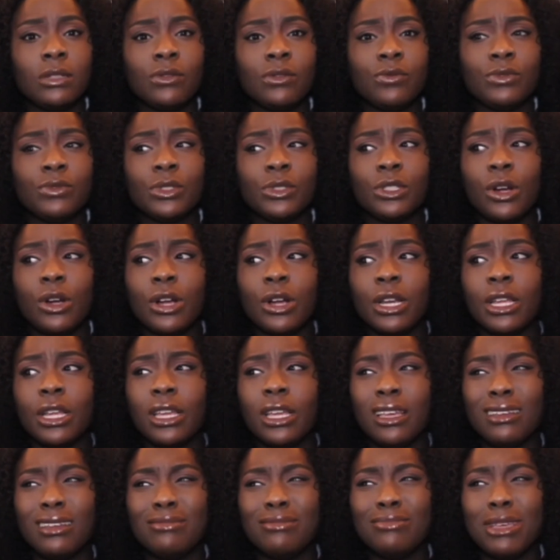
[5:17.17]

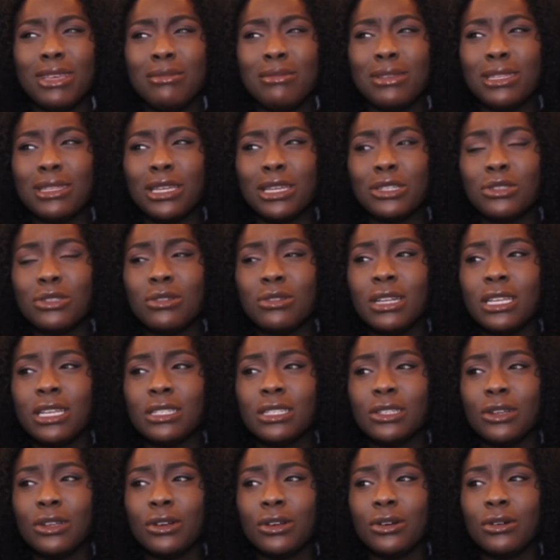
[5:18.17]
starting maybe like 2
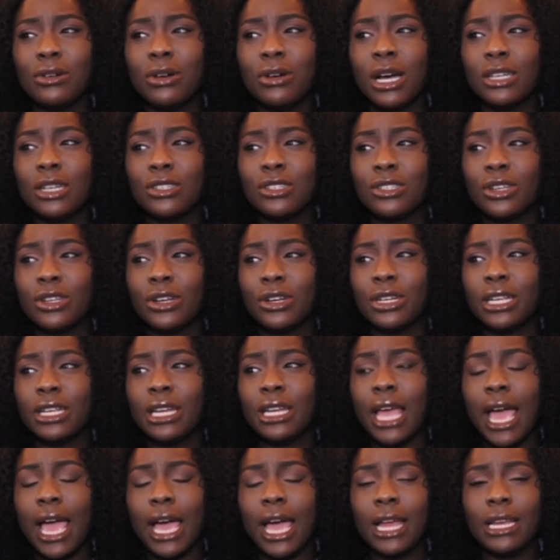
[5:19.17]
days ago, I started
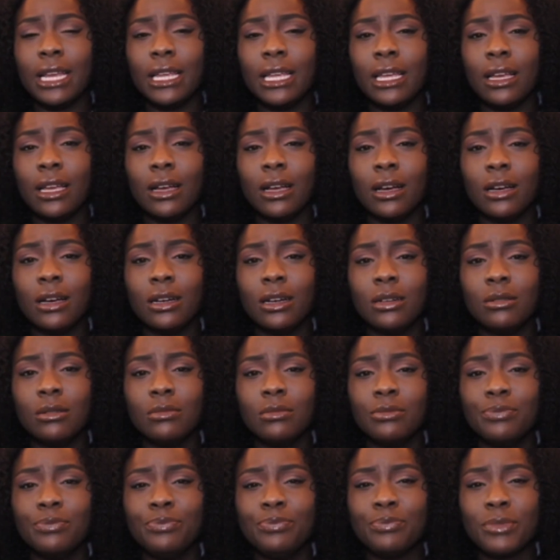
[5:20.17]
adding
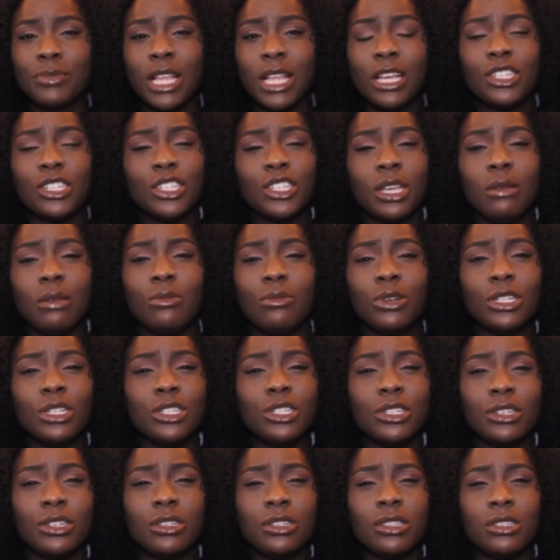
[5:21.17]
Shea
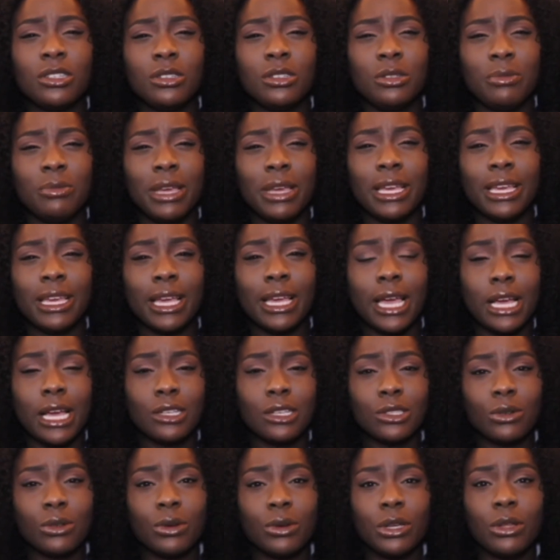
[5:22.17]
Moisture, the Jamaican
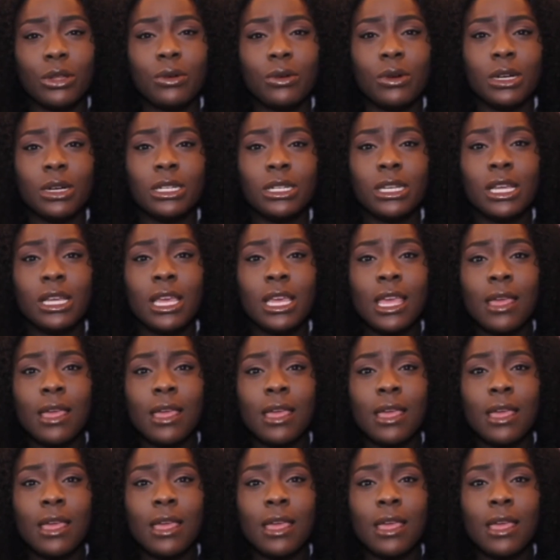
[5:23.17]
castor oil one.